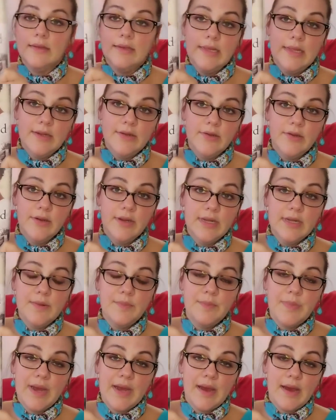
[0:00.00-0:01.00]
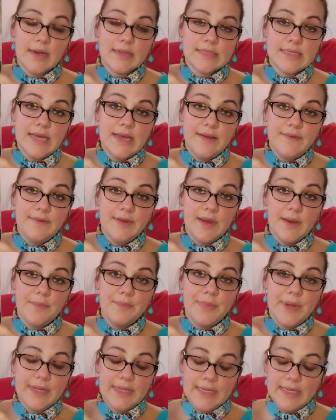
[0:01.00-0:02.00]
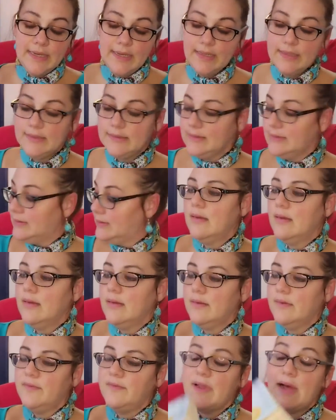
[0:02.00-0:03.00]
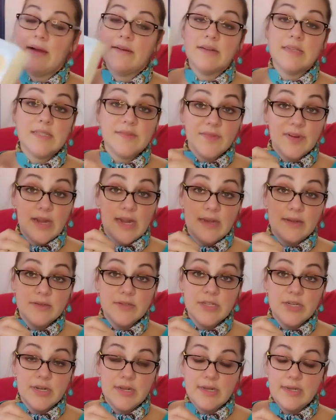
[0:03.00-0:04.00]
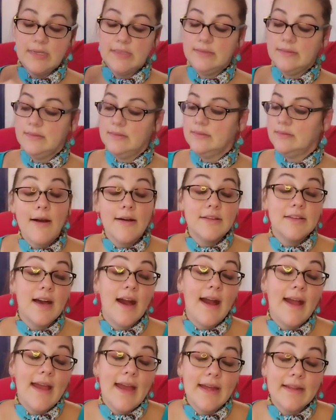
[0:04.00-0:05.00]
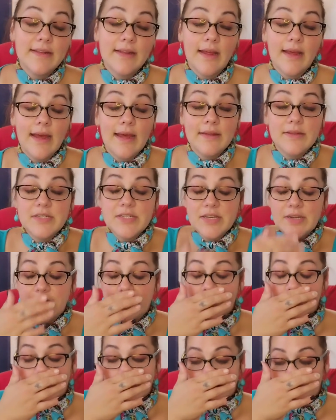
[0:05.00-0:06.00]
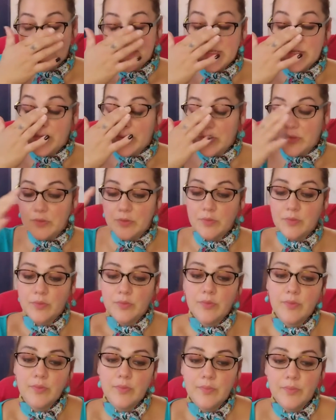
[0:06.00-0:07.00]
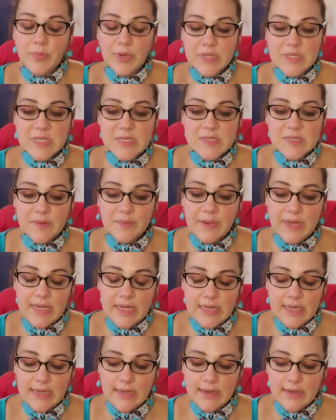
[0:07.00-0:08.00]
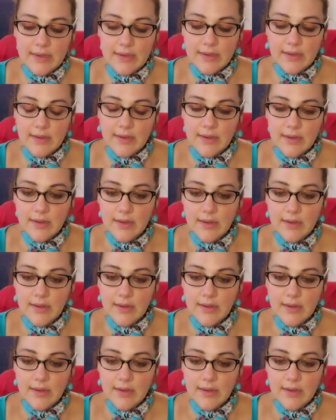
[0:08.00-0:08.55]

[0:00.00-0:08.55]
Kindred by Octavia Butler. Flowers for Algernon. I had entered to participate in